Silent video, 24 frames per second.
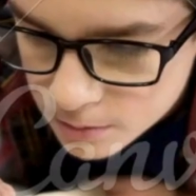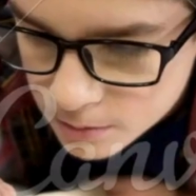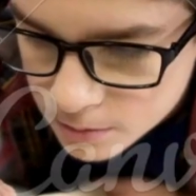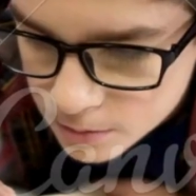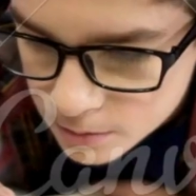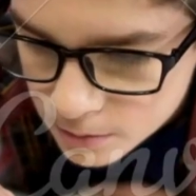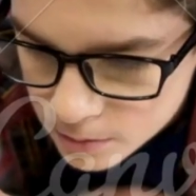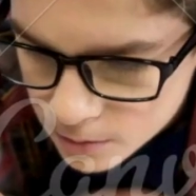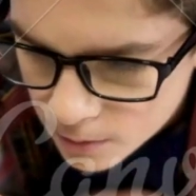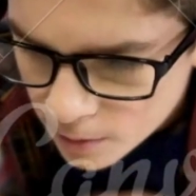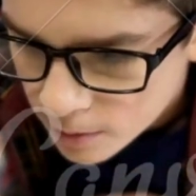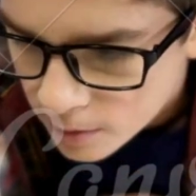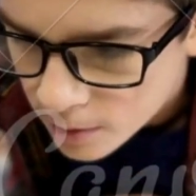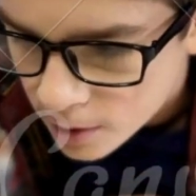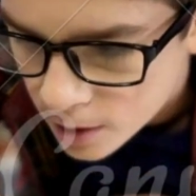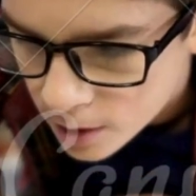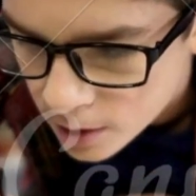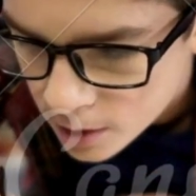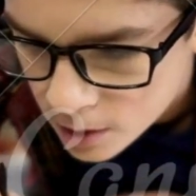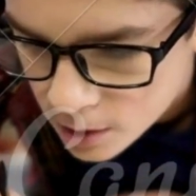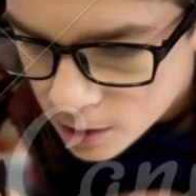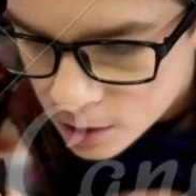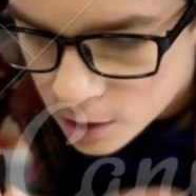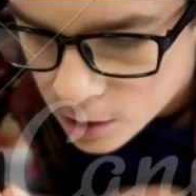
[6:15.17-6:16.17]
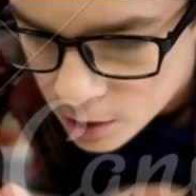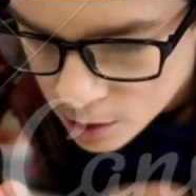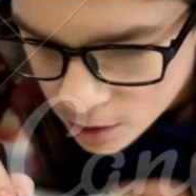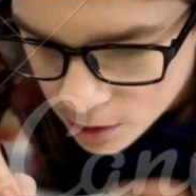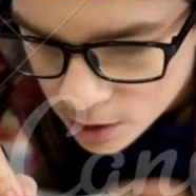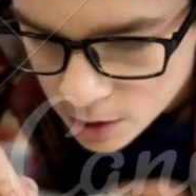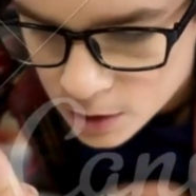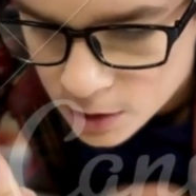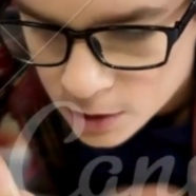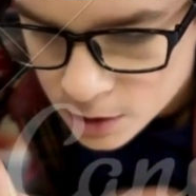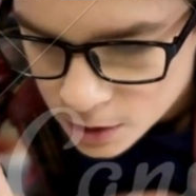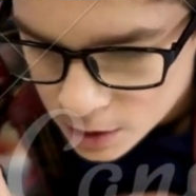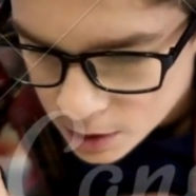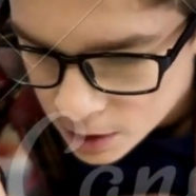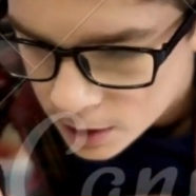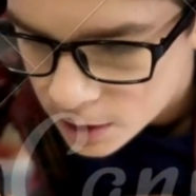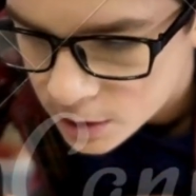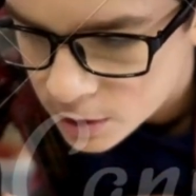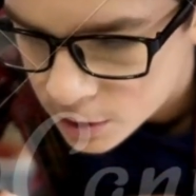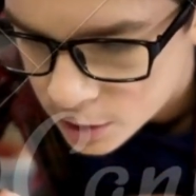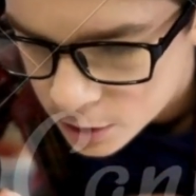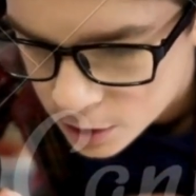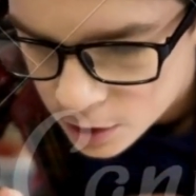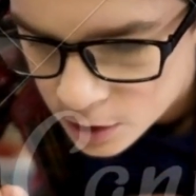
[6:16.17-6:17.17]
to challenge and inspire those
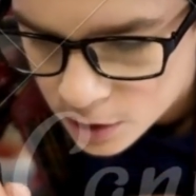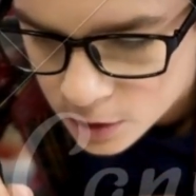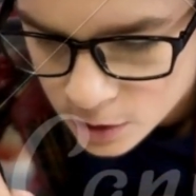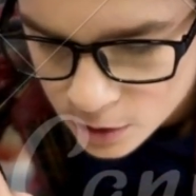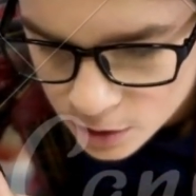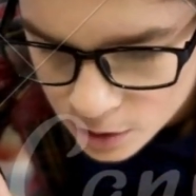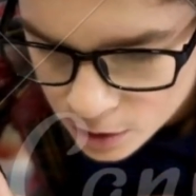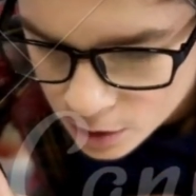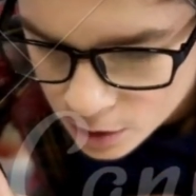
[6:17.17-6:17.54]
who seek to